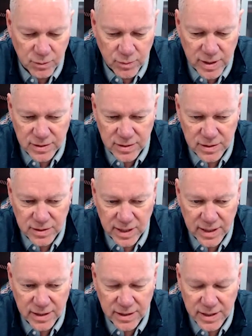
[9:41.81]
& Wesson,
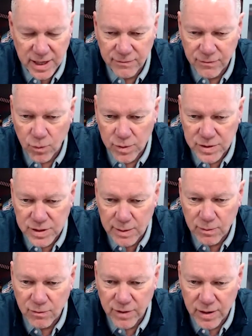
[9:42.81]
decided to take 4
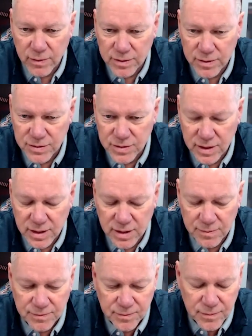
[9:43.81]
disabled veterans out
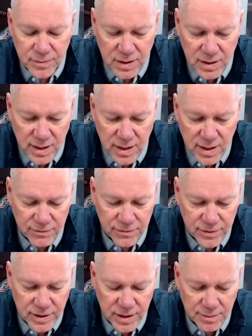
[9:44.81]
of
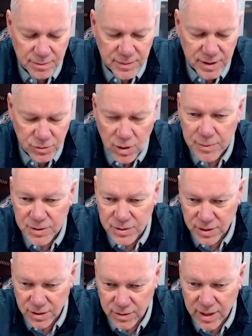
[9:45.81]
the Intrepid
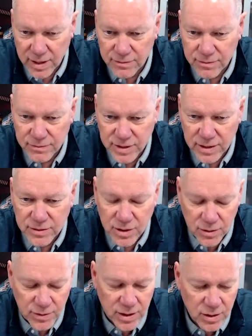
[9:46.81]
Center out of San
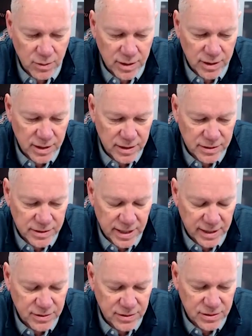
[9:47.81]
Antonio on a hunt in
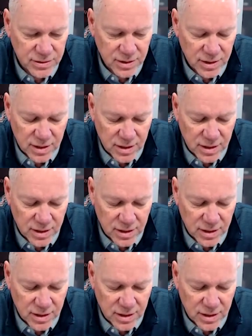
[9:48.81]
Texas.